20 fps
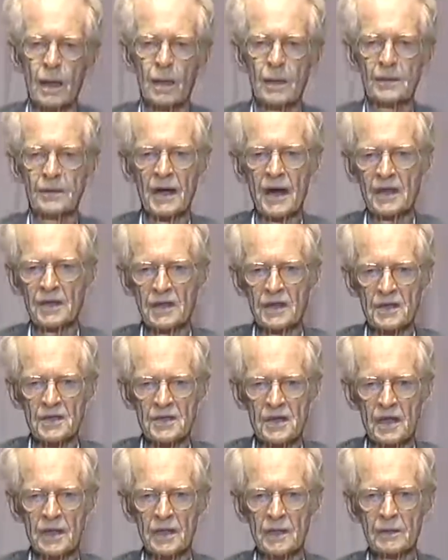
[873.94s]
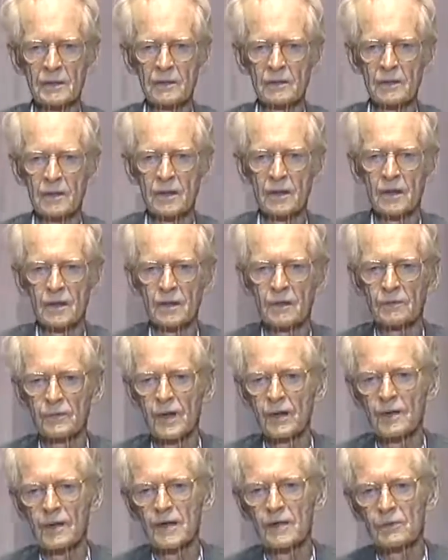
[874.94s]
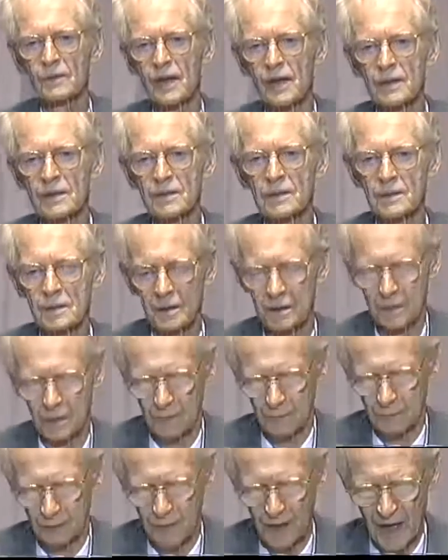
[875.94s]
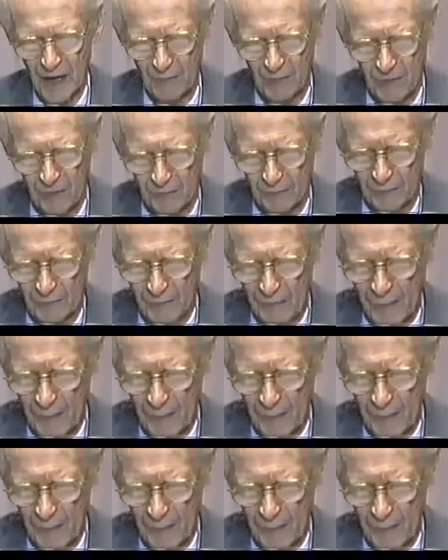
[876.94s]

that is a very great problem.